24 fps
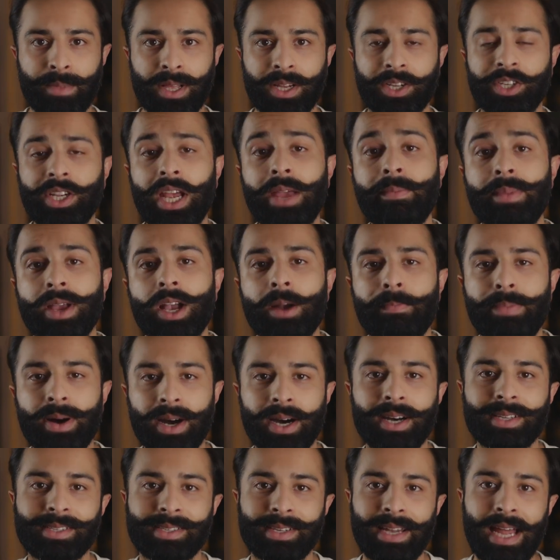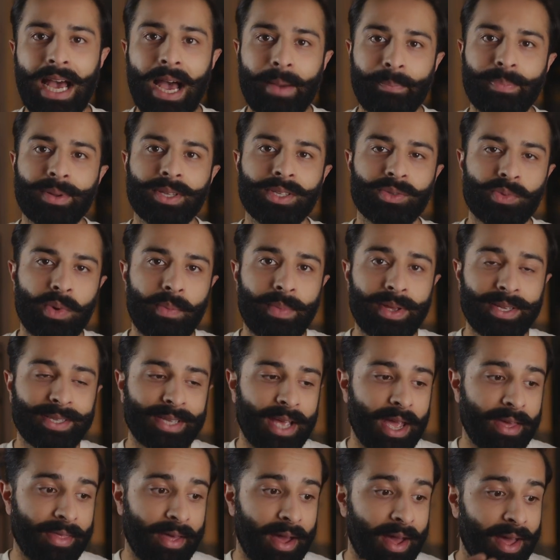Shaming a person happens when we
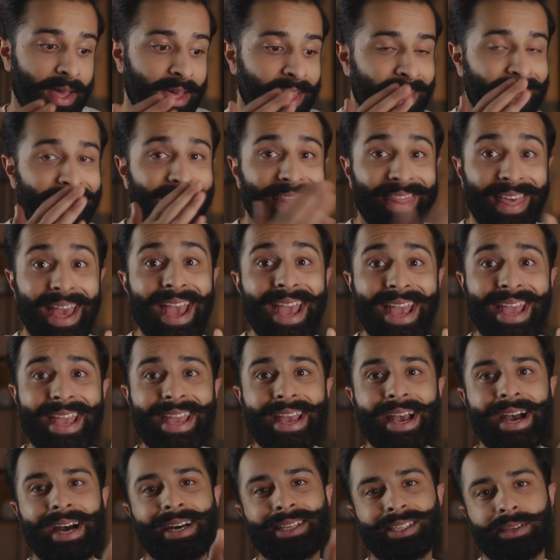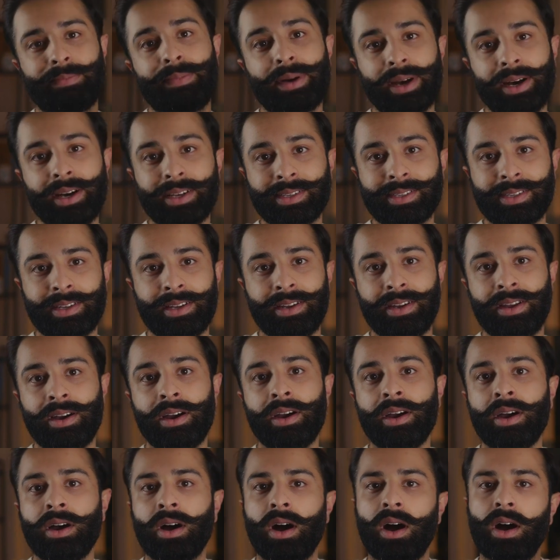say that they, as a person,
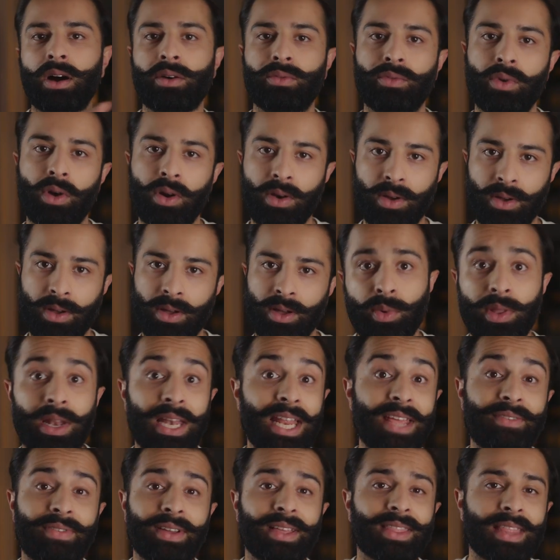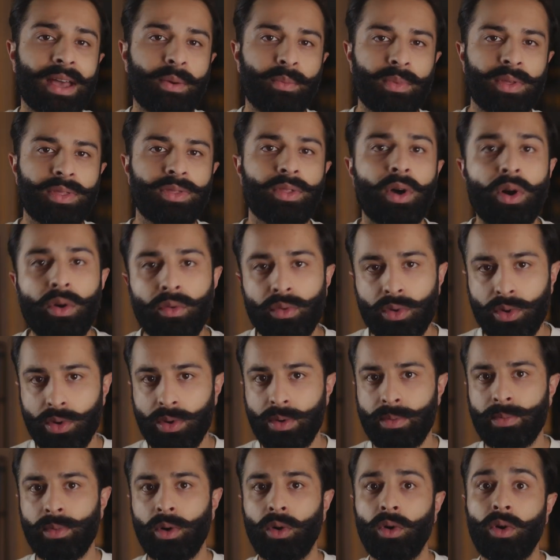are wrong. We're leaving them with no
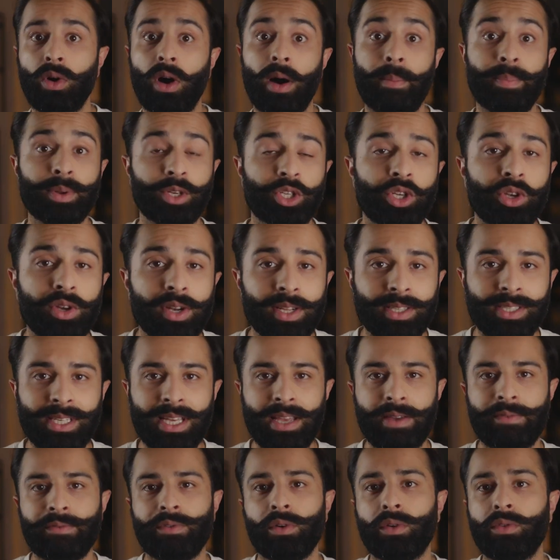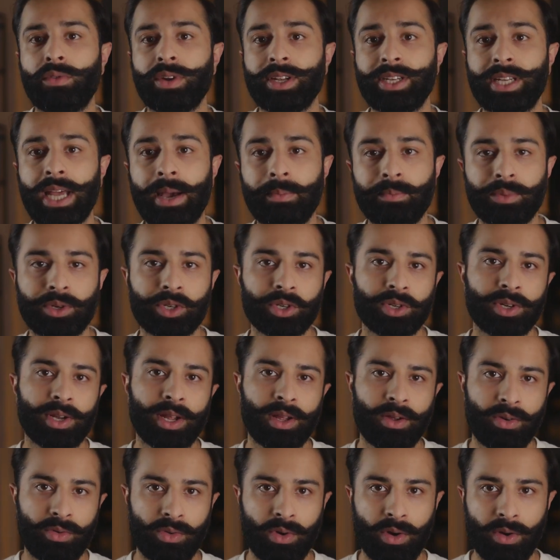room or opportunity for redemption
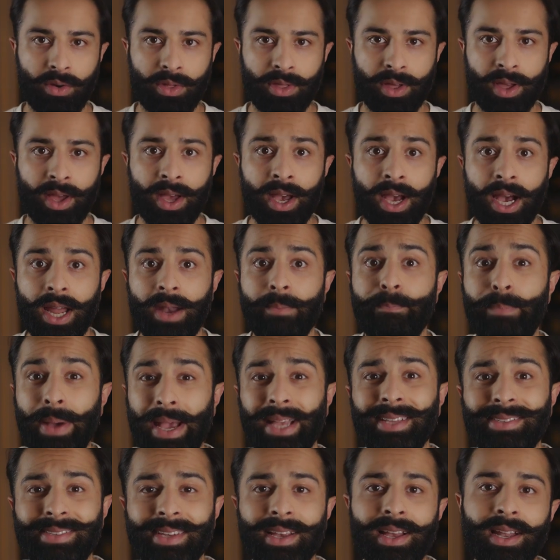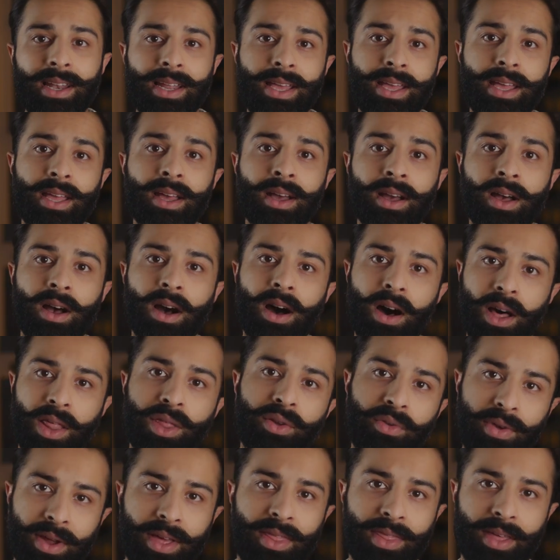and growth, and basically
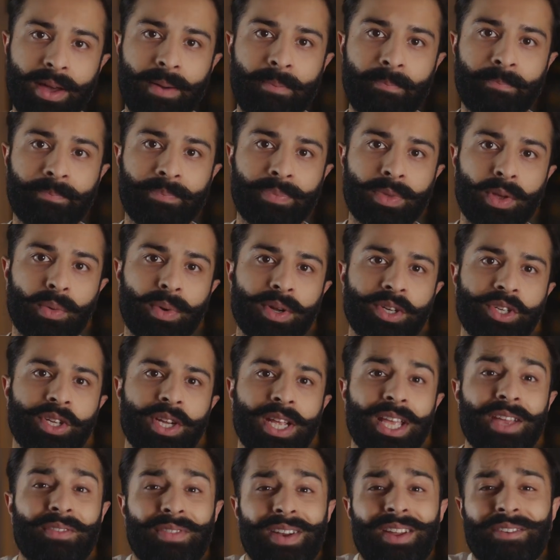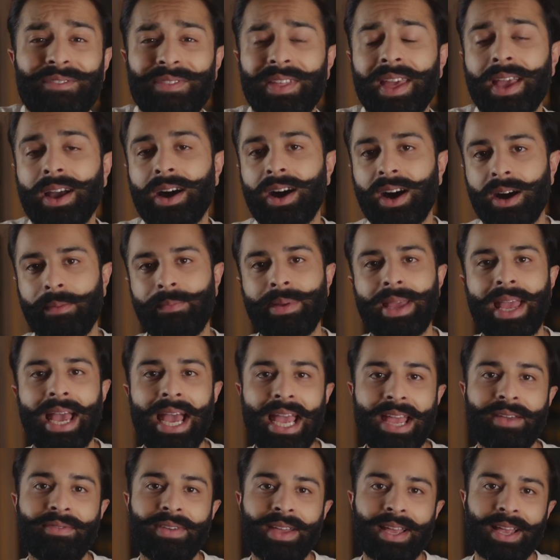othering them, which even if they are
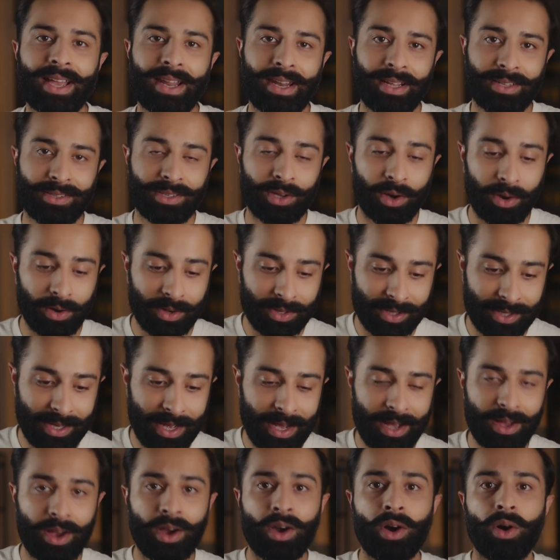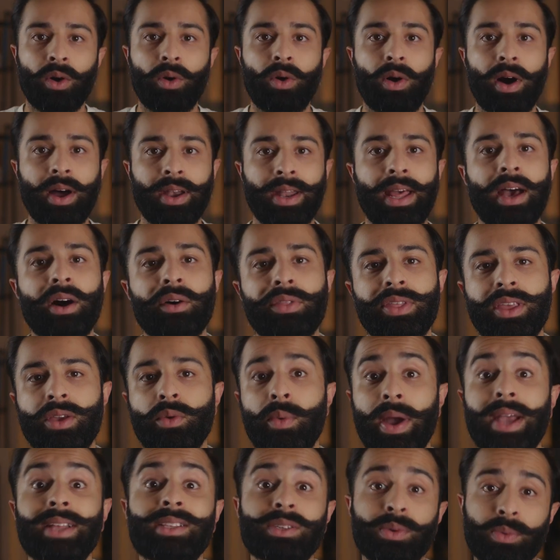behaving in a toxic or unhealthy
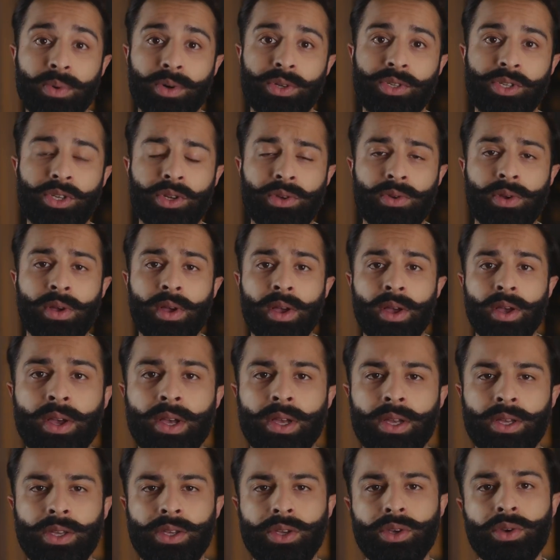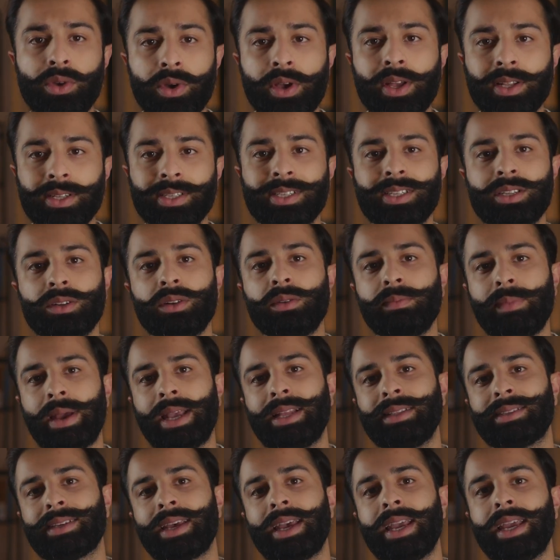way towards you, you can still
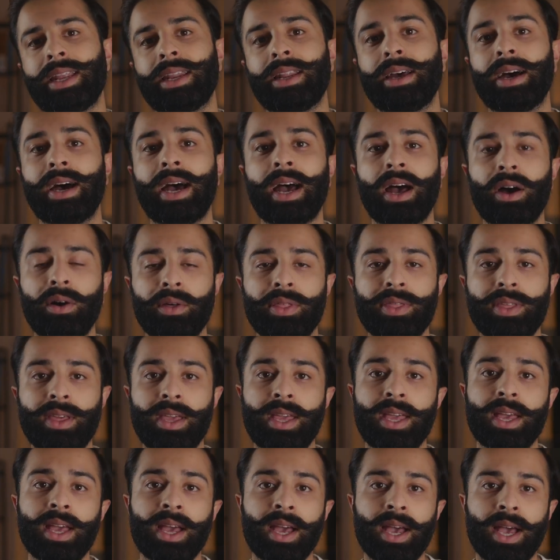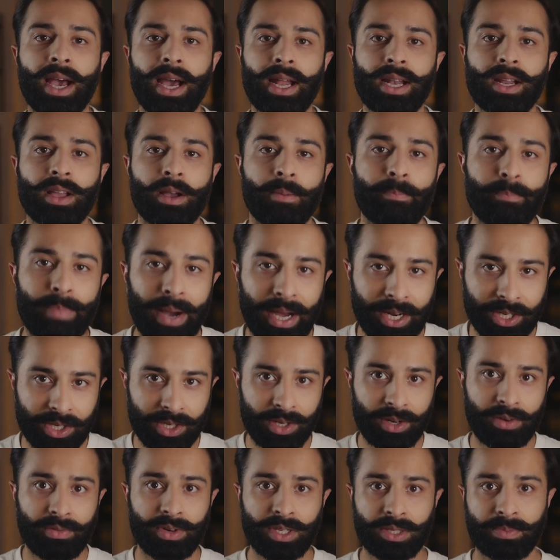maintain a healthy and
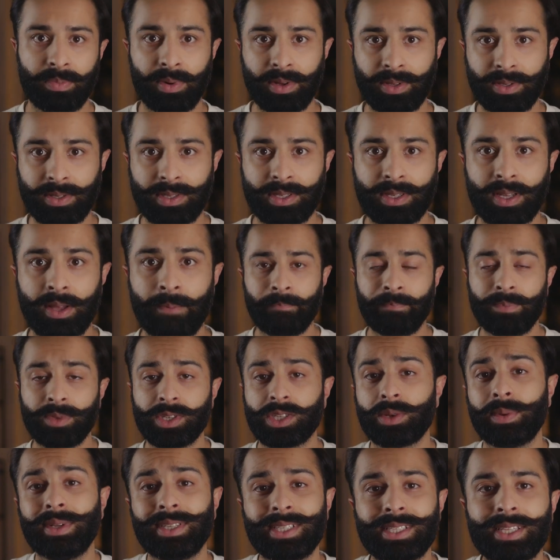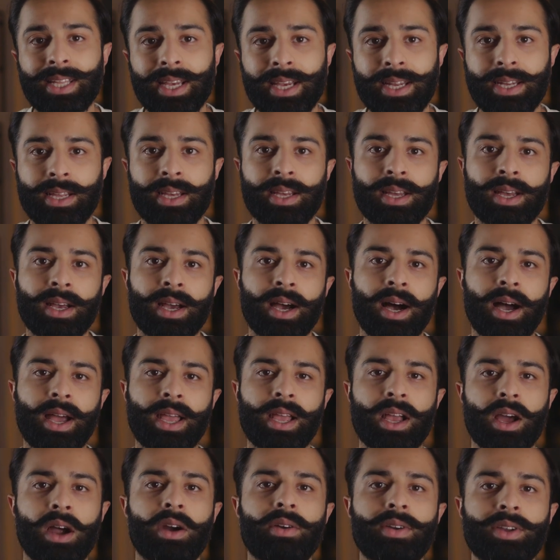compassionate response. So instead, I
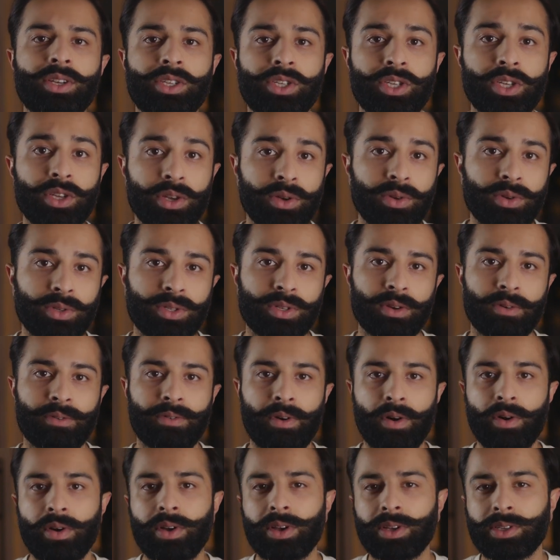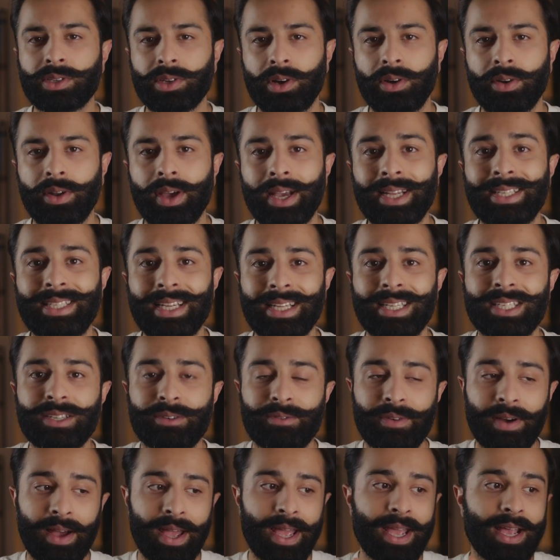encourage you to focus on
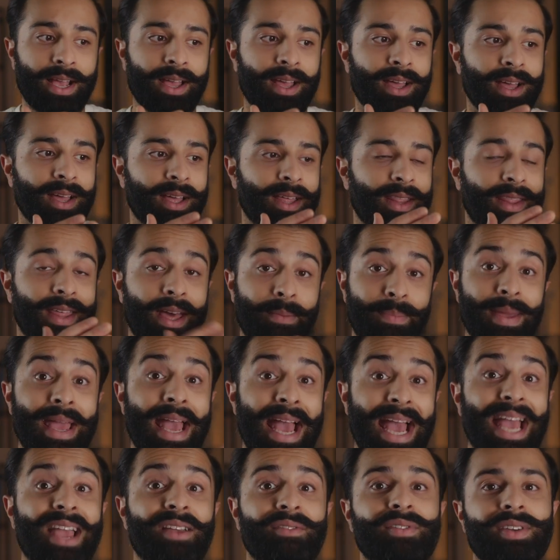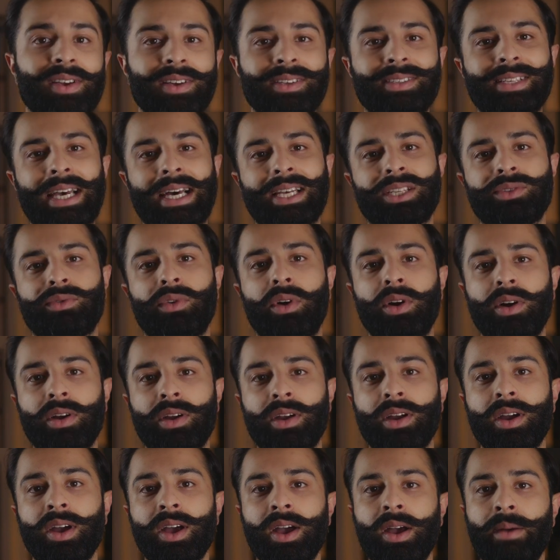identifying their behaviors as
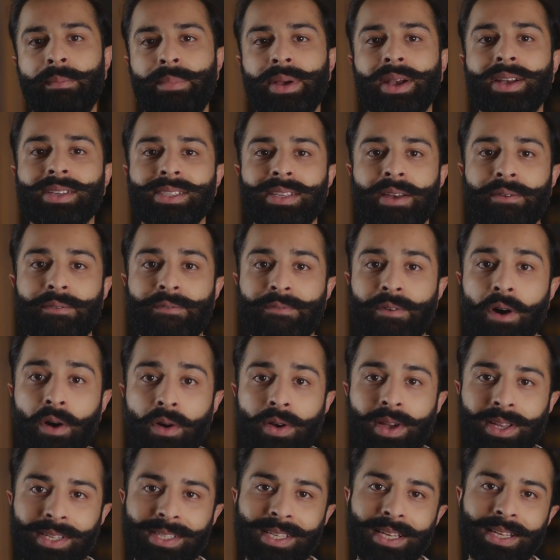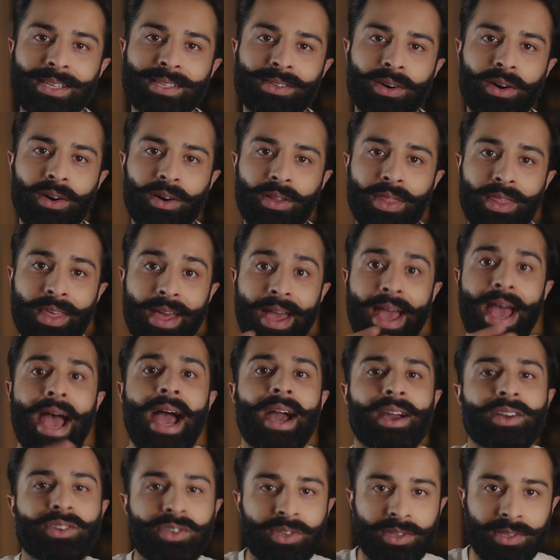wrong because it focuses on their
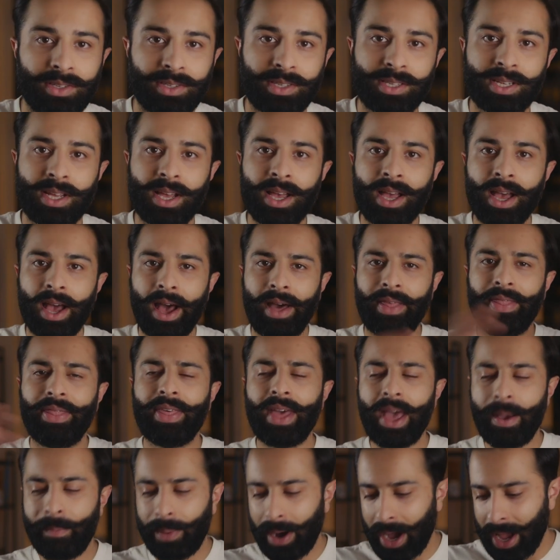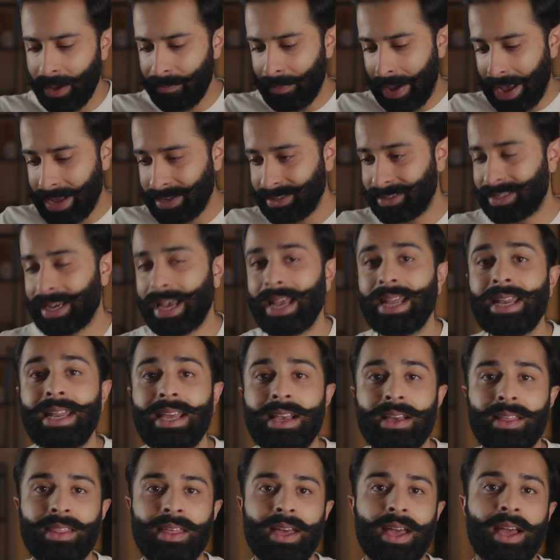actions and thereby
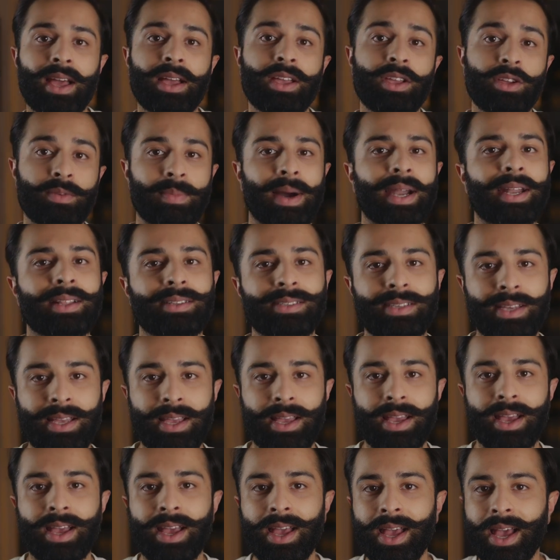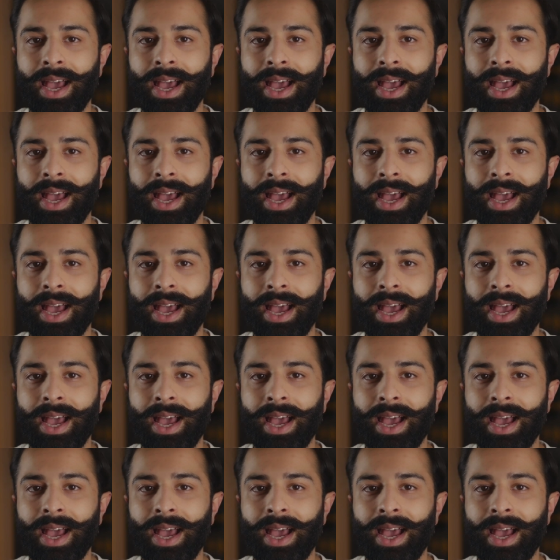maintaining their humanity.